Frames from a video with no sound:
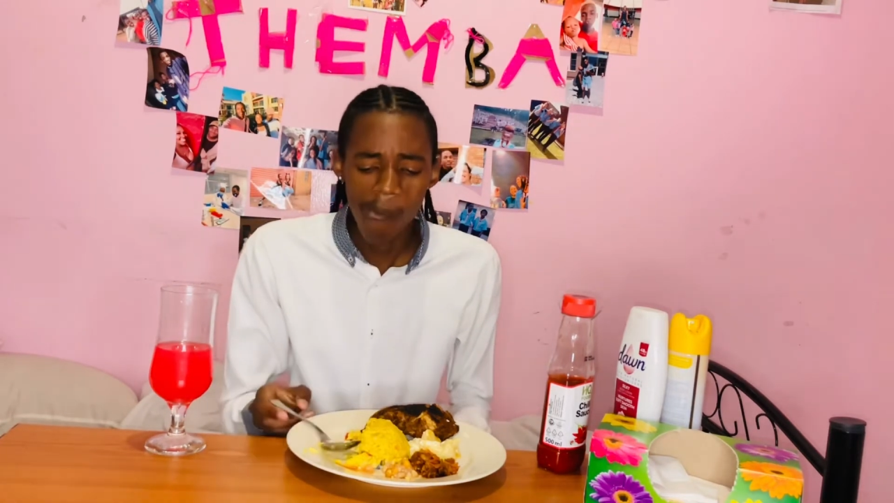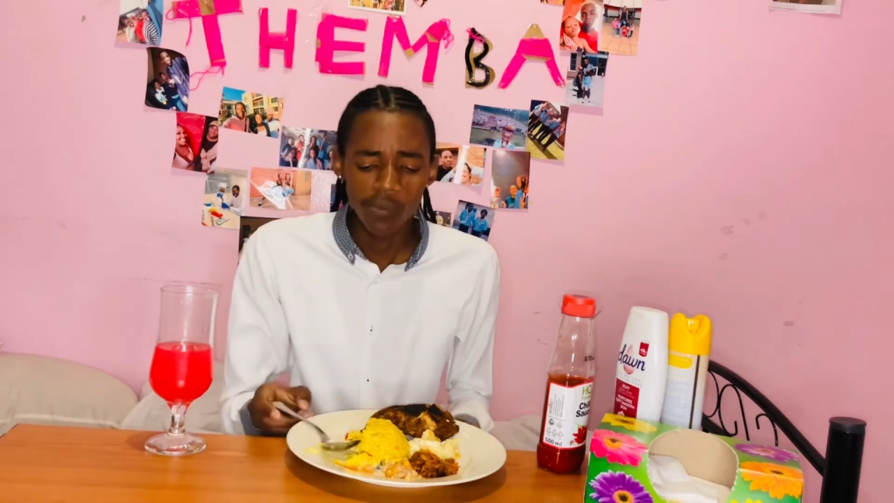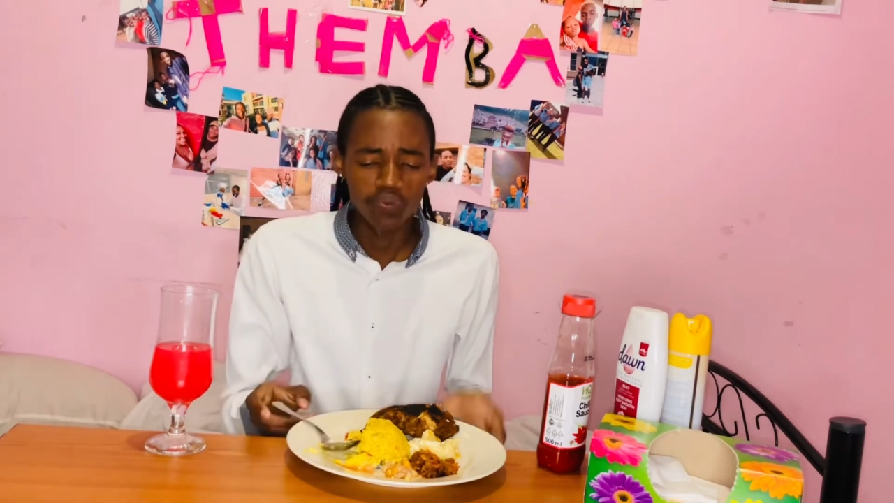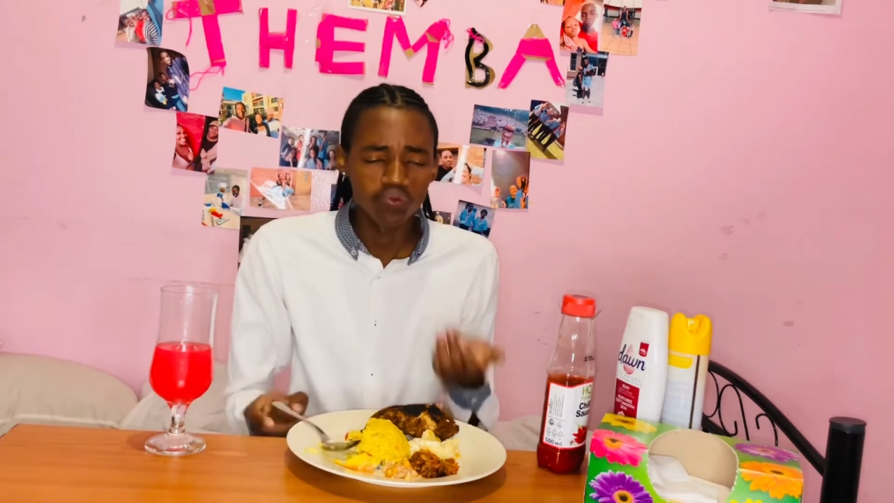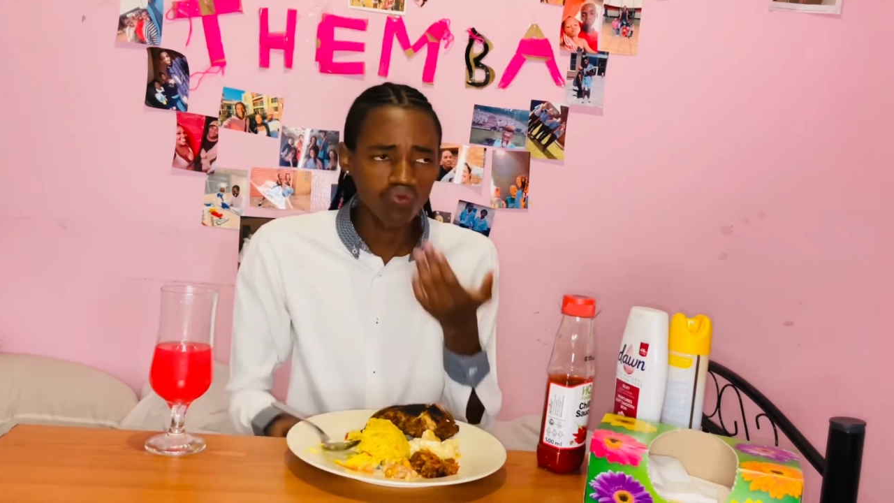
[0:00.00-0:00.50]

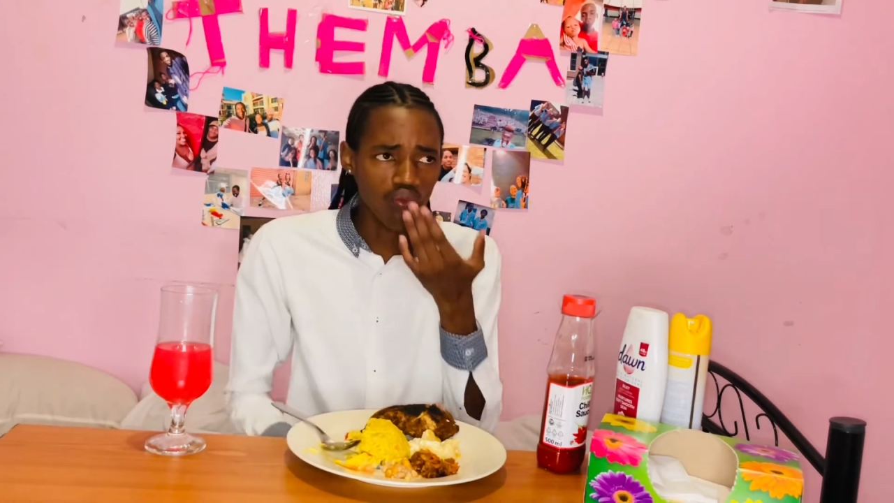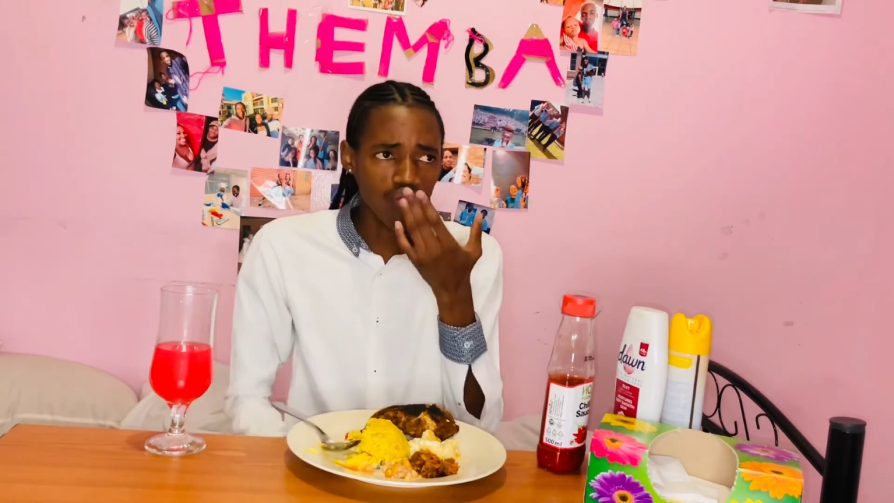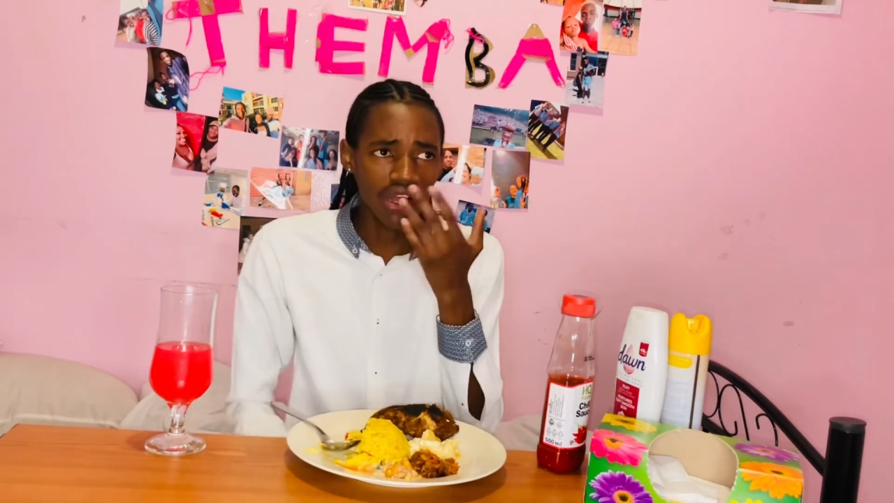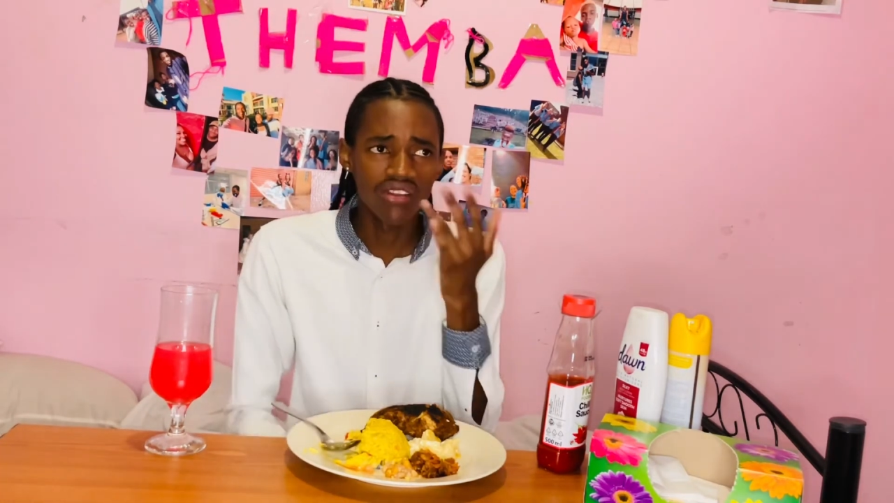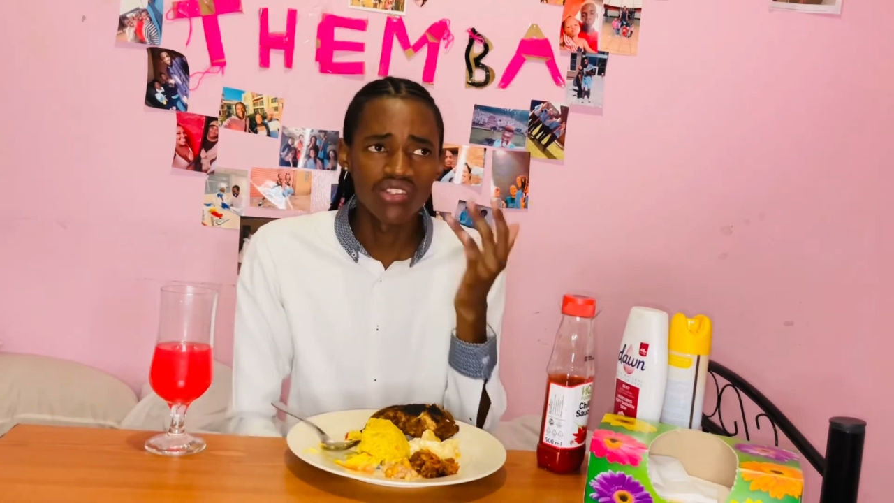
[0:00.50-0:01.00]

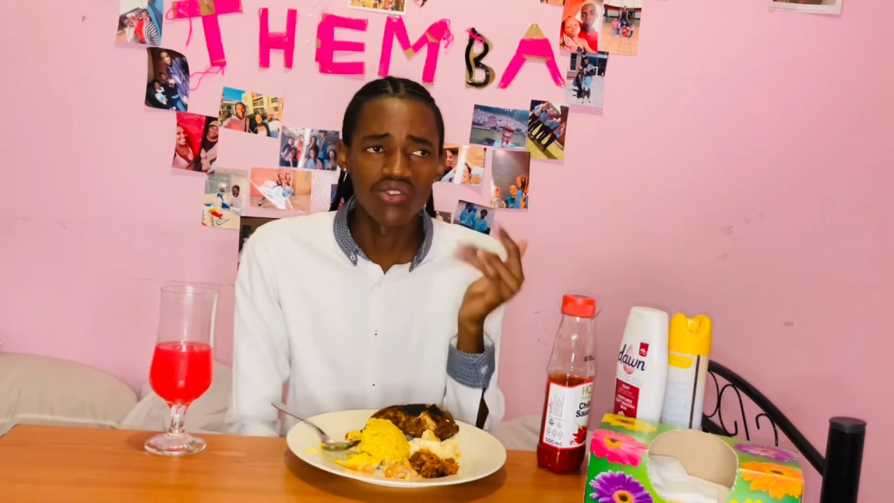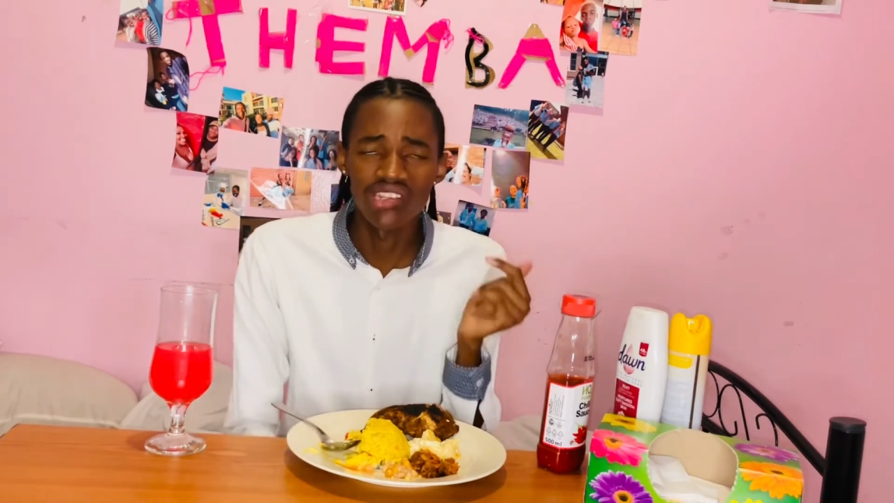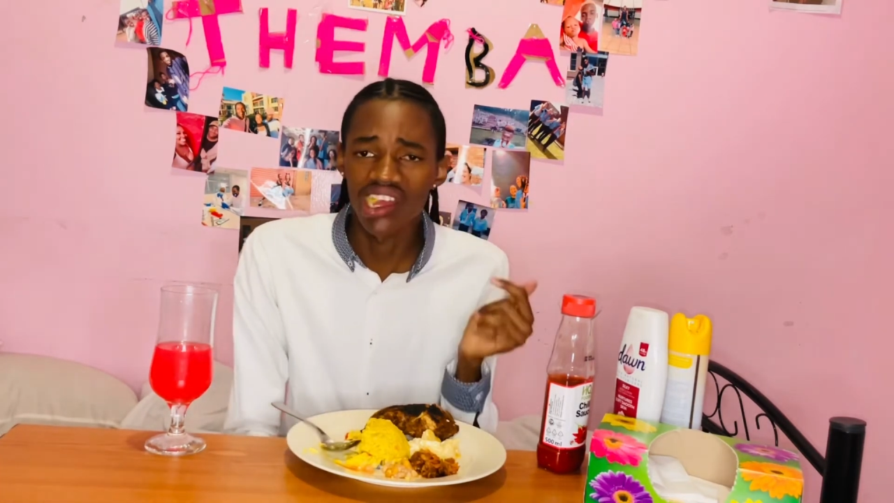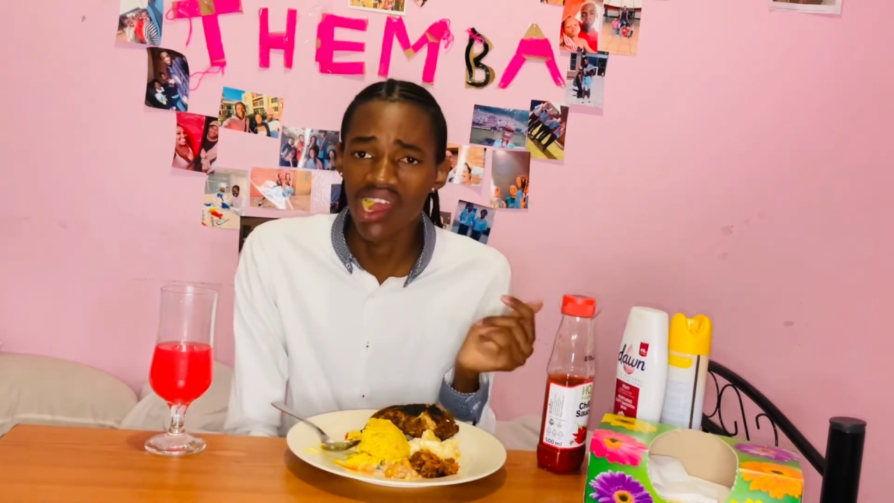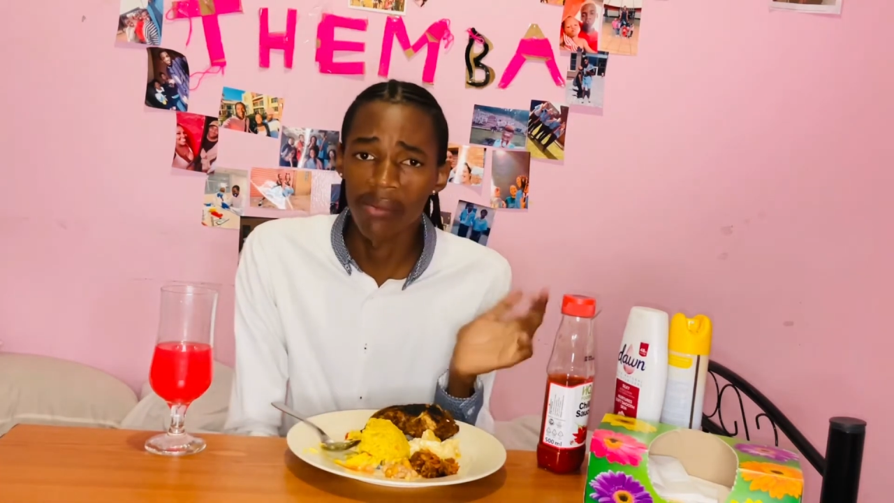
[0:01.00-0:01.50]
And then she was like,